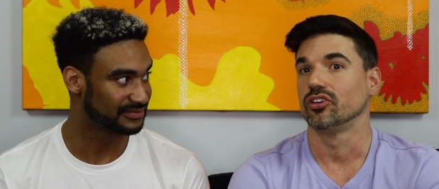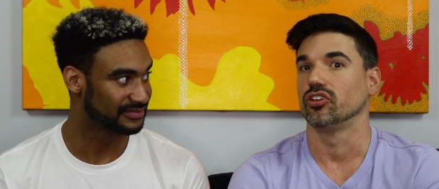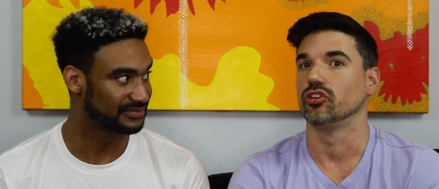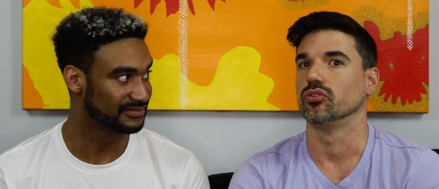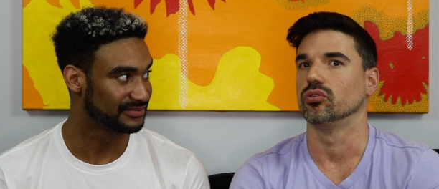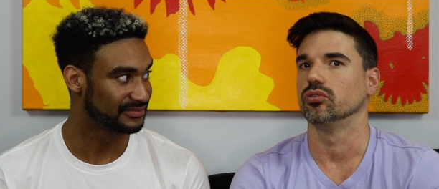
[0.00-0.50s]

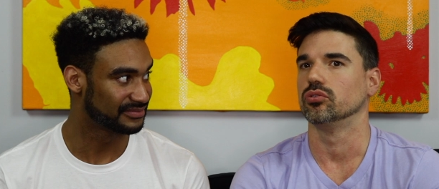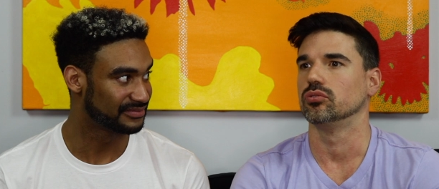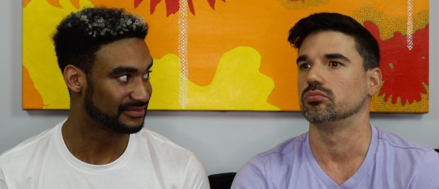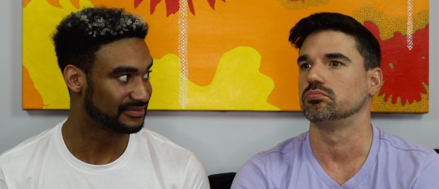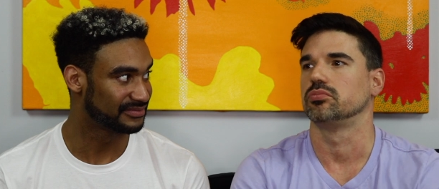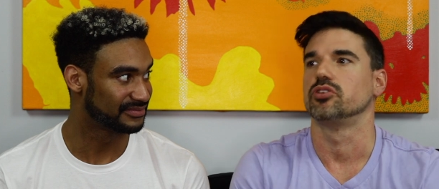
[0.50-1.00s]

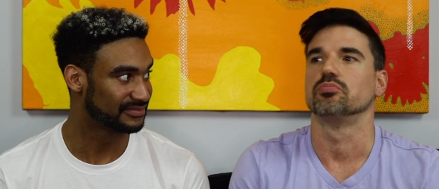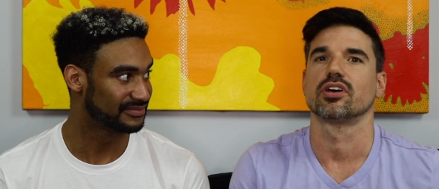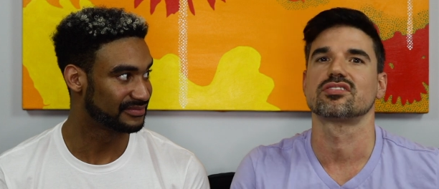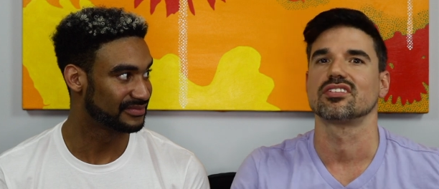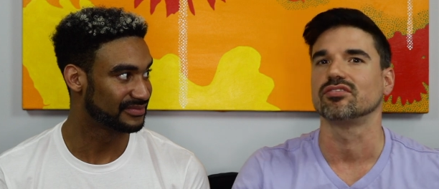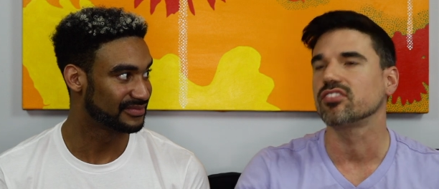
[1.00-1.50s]
Speaker 1: you you
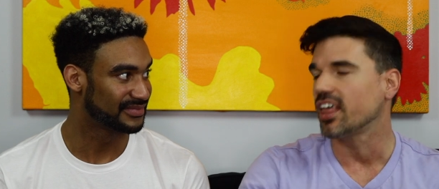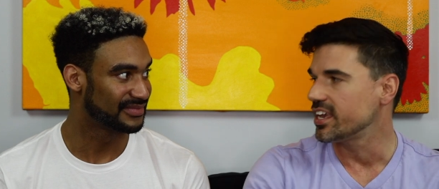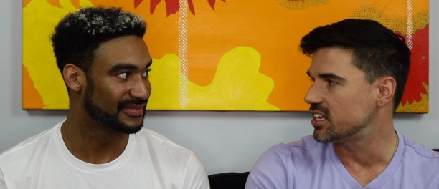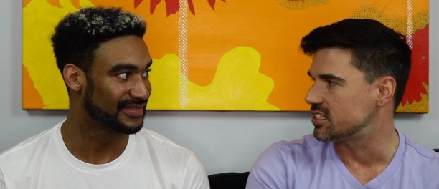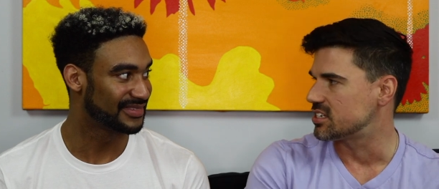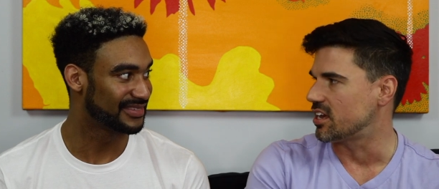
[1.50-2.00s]
must have
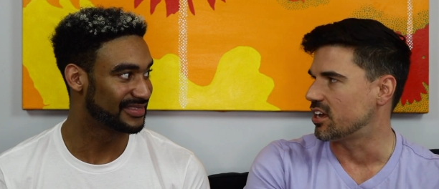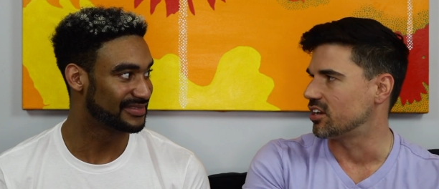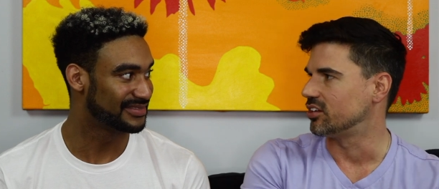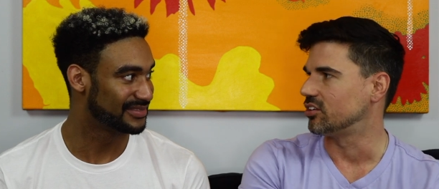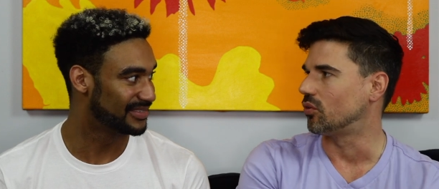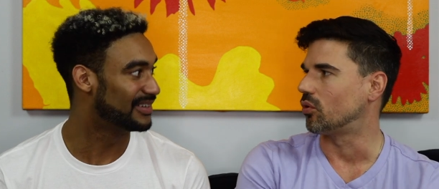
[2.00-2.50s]
liked
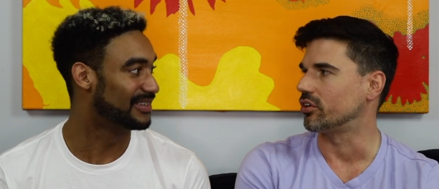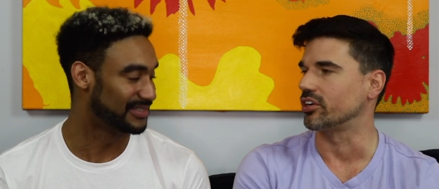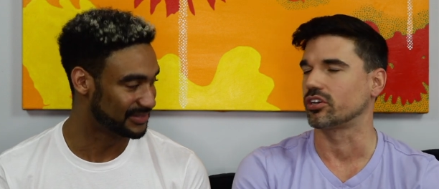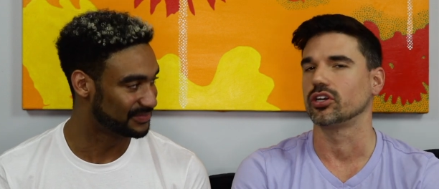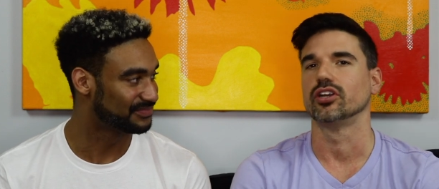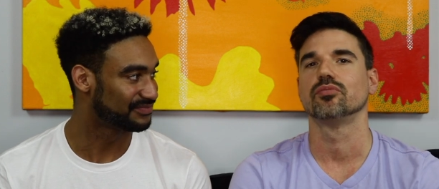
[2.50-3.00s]
it,
Speaker 2: or
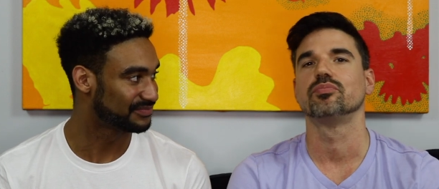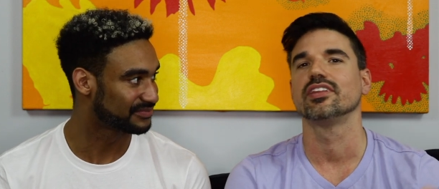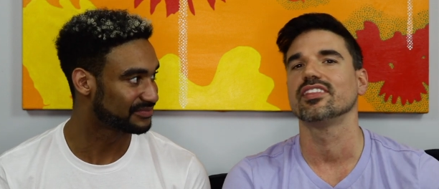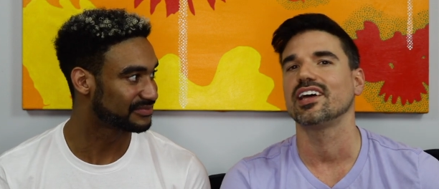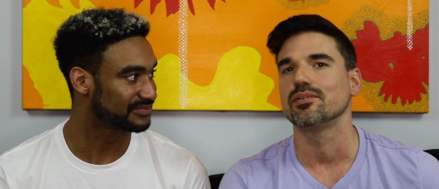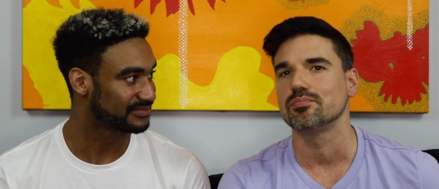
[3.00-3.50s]
it couldn't have been
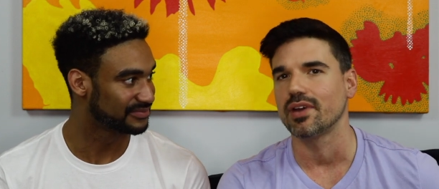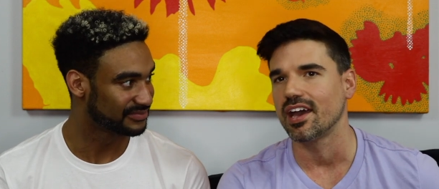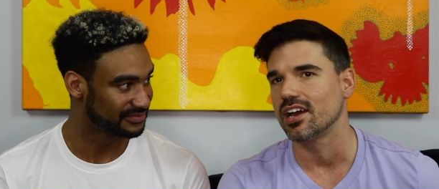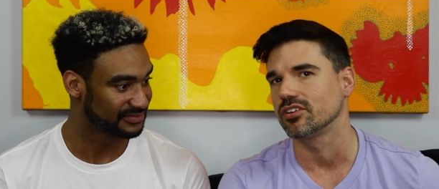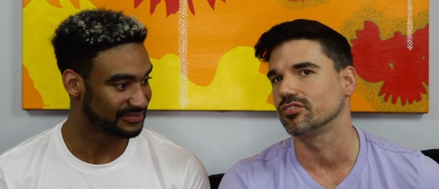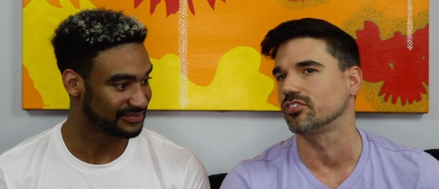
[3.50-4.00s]
that
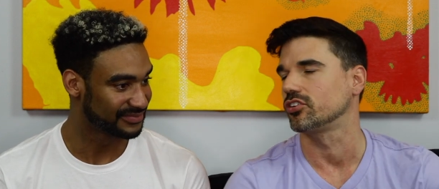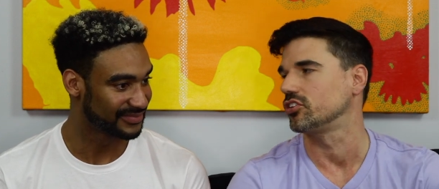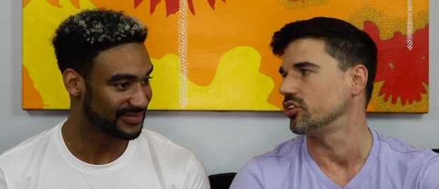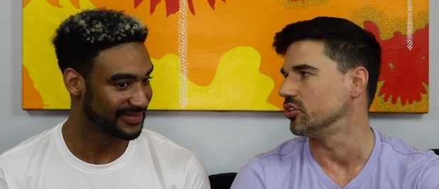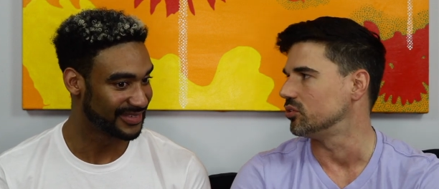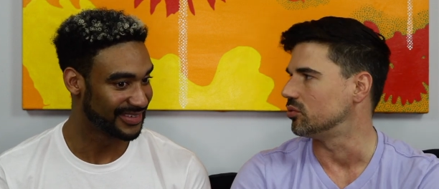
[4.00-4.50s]
bad for
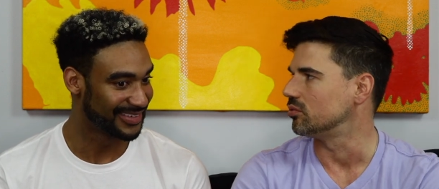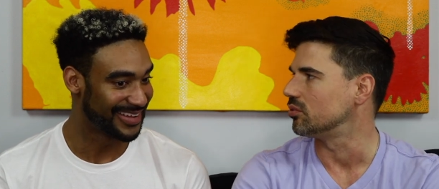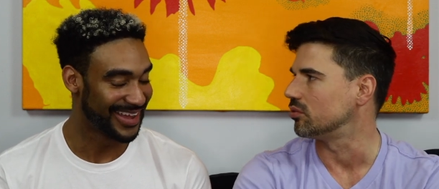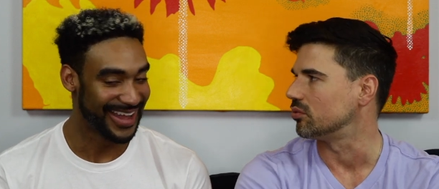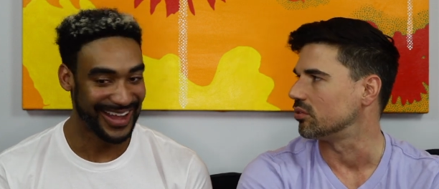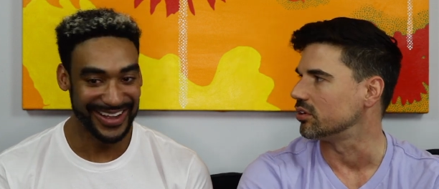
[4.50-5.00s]
you.
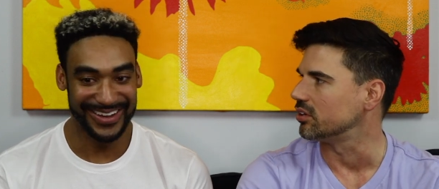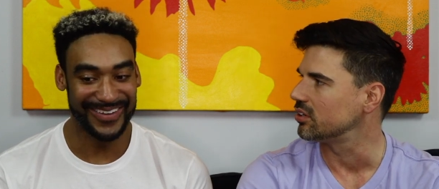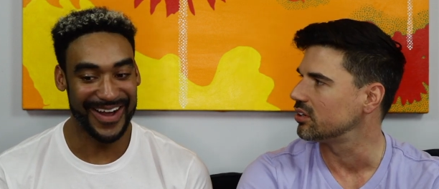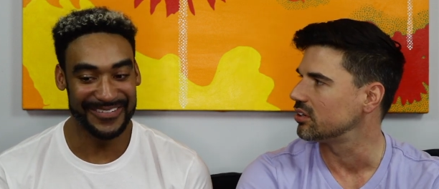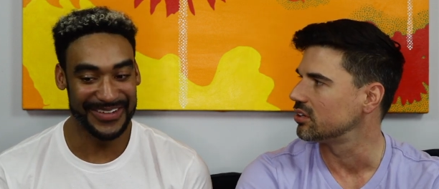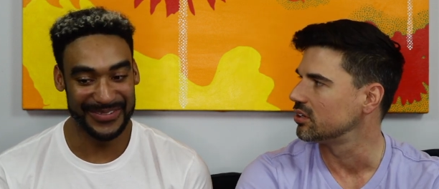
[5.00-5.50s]
Or, you know,
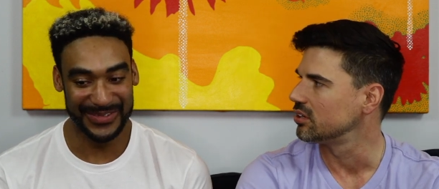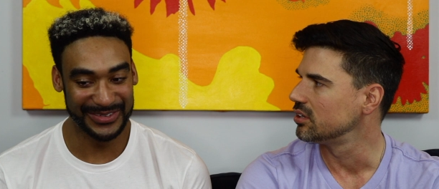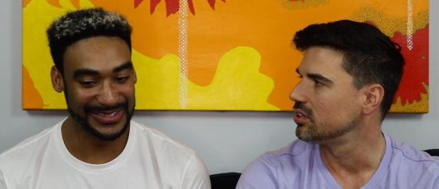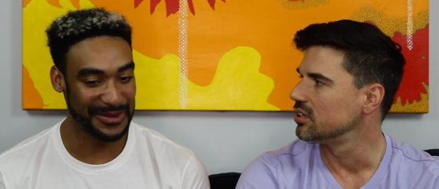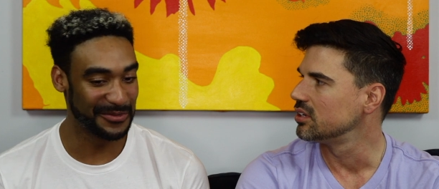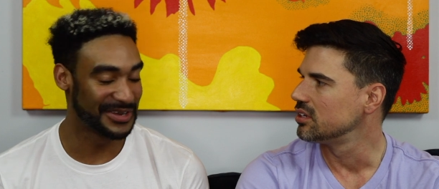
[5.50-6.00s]
I've had people
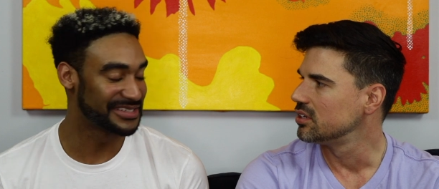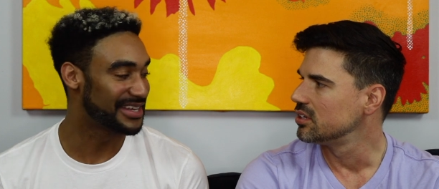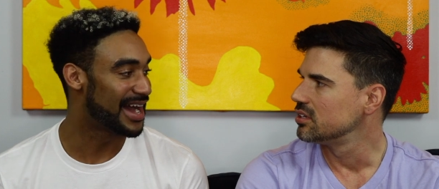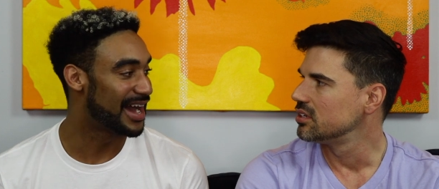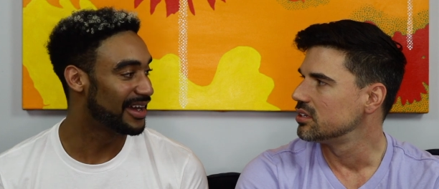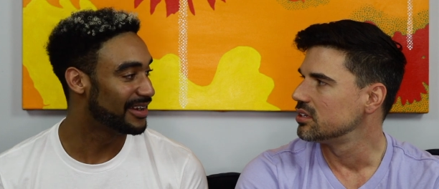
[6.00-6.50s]
say, was he
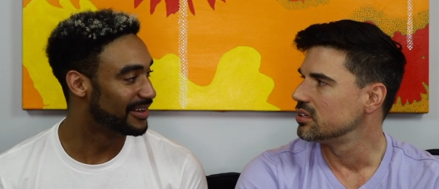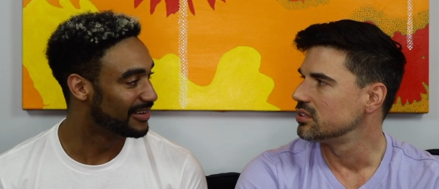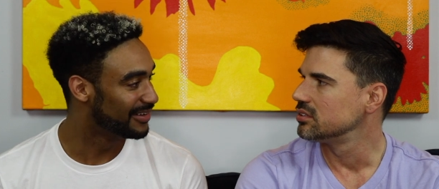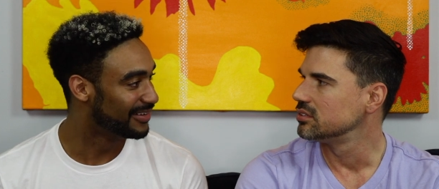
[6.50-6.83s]
hot?